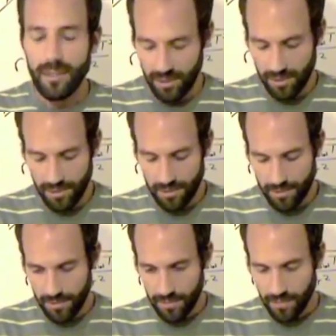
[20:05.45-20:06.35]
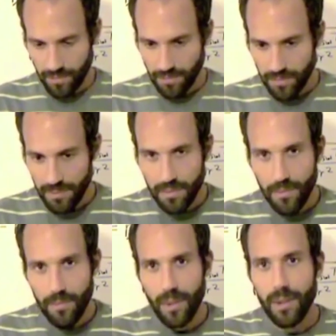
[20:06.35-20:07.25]
So,
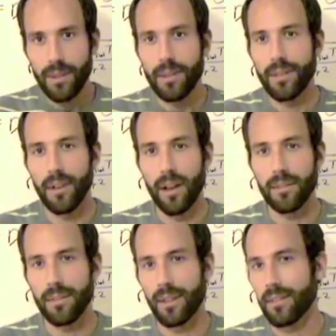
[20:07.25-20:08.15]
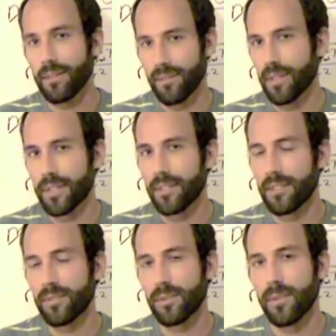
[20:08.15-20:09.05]
you know, I've looked into
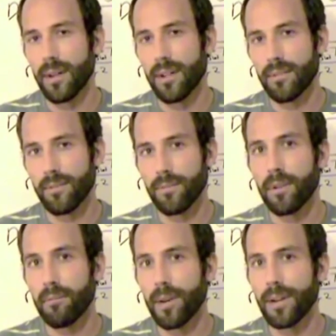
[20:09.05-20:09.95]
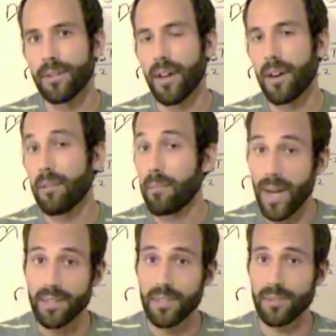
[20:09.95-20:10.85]
this for a while and I've been aware of how
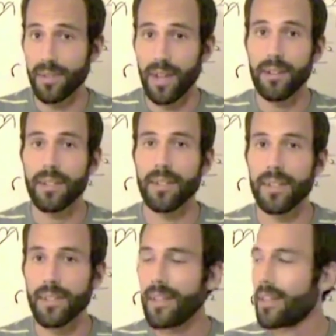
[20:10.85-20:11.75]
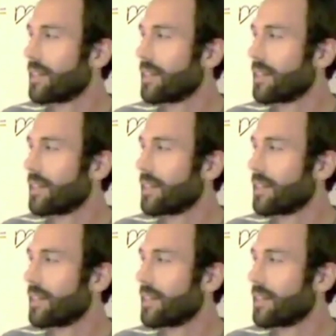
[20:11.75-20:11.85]
masses are calculated,